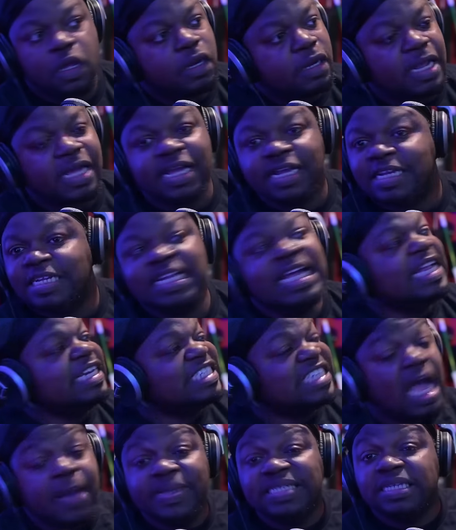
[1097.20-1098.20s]
Nick,
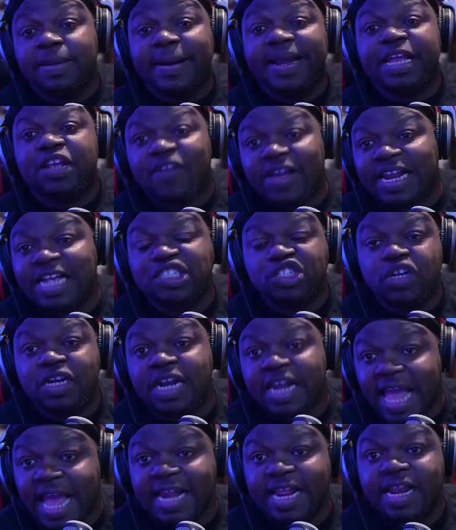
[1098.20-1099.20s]
tell me somebody great that's
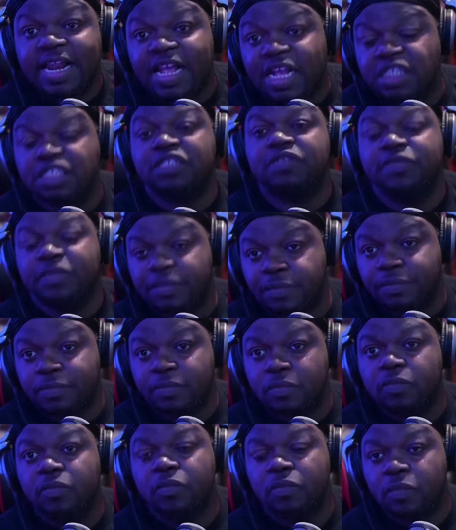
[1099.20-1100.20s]
Trinidadian in history.
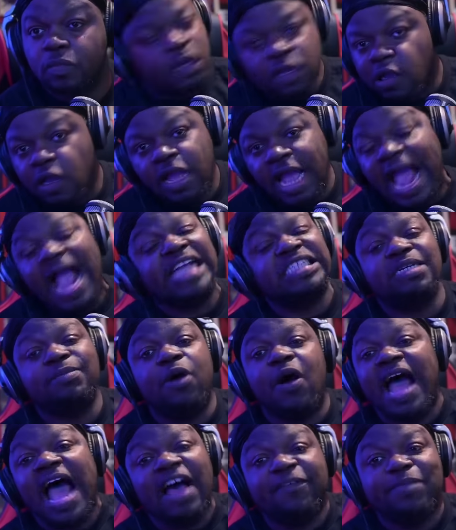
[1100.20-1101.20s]
I ain't talking
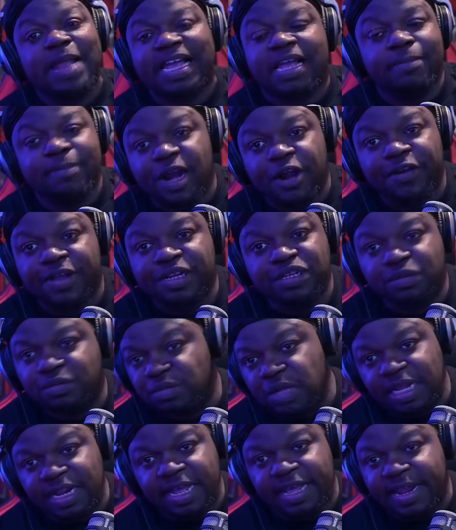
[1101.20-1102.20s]
about half black American
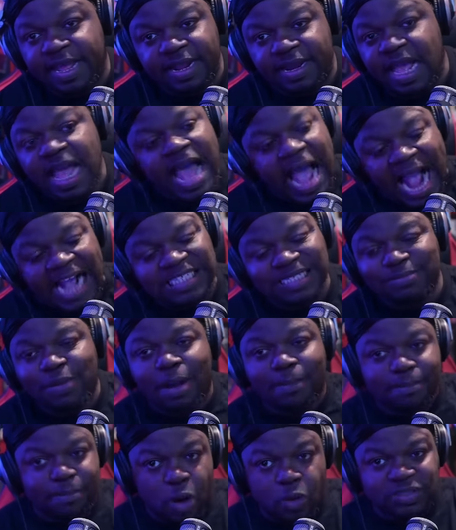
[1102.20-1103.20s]
and, and, and I ain't talking
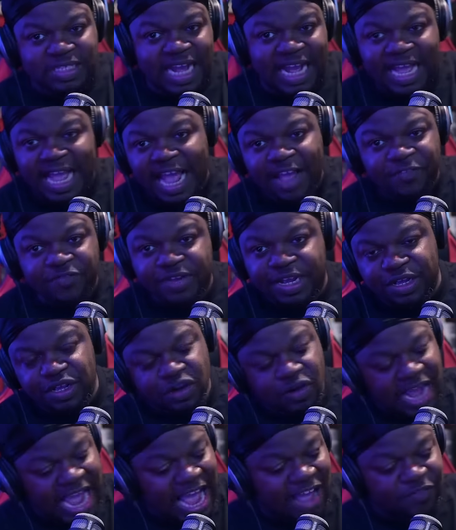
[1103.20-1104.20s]
about multi ethnic, you
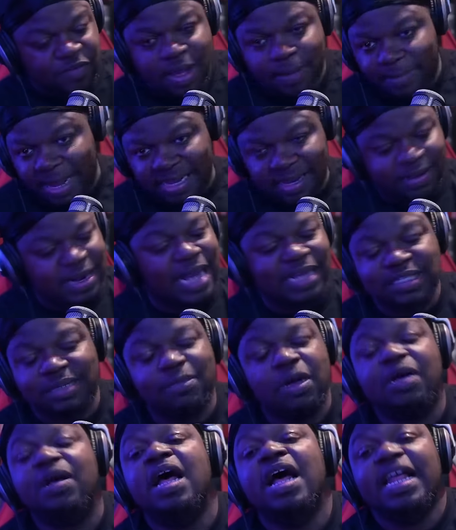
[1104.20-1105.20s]
know, half black. And I ain't
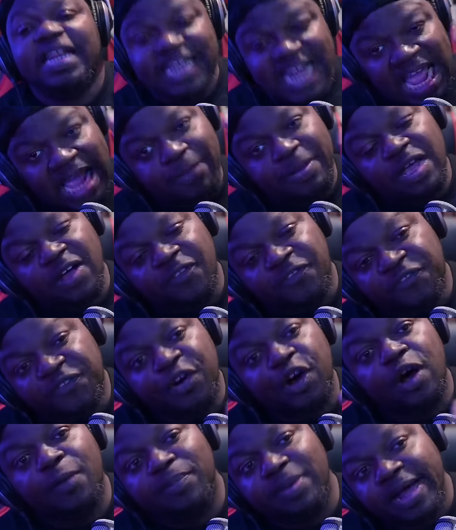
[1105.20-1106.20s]
talking about name a
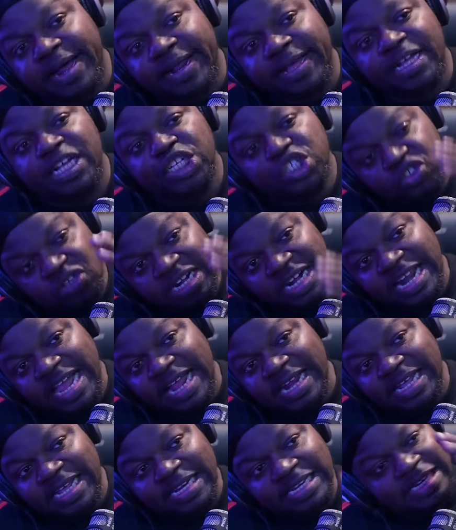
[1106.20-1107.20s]
full blooded
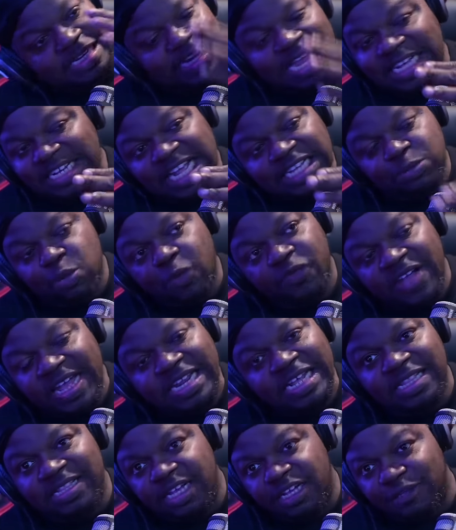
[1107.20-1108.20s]
Trinidadian that, that's worth
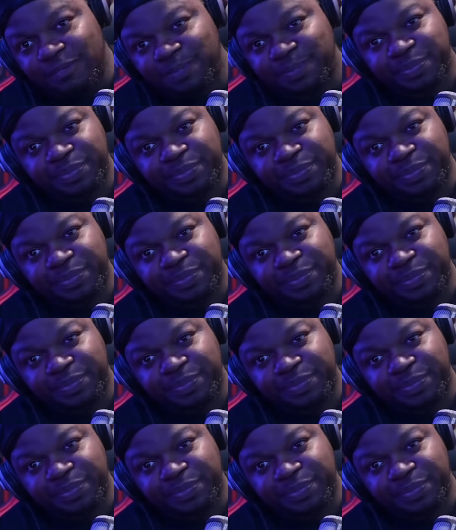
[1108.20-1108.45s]
anything.